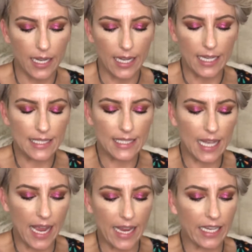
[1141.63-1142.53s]
it's
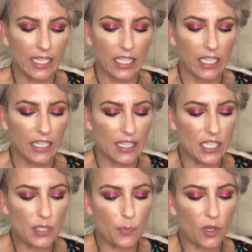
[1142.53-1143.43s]
like
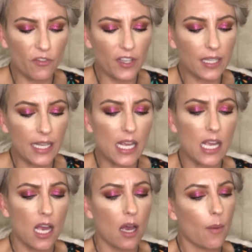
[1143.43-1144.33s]
this perfectly
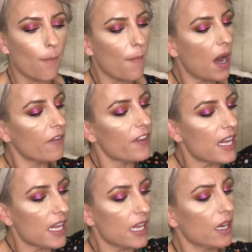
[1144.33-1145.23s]

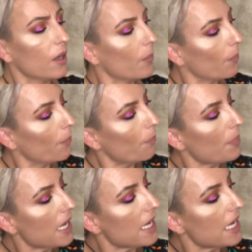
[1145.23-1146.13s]
mauvey,
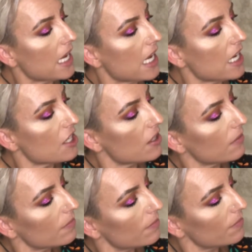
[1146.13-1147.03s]
pinky
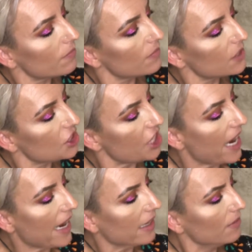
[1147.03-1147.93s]

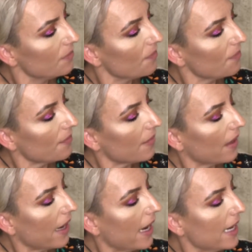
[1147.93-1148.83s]
shade,
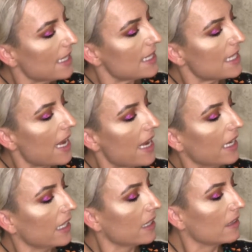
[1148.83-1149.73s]
and it's
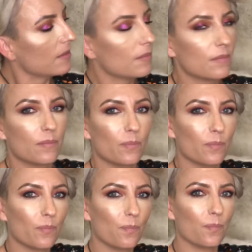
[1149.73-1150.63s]
like
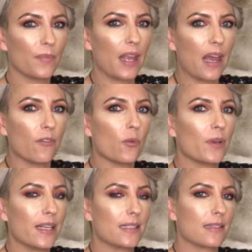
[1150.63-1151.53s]

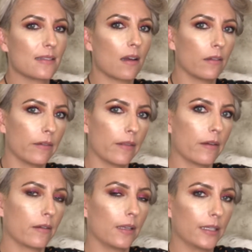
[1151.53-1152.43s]
everyone needs this color in
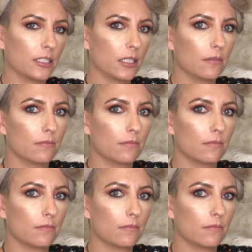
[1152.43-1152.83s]
their collection.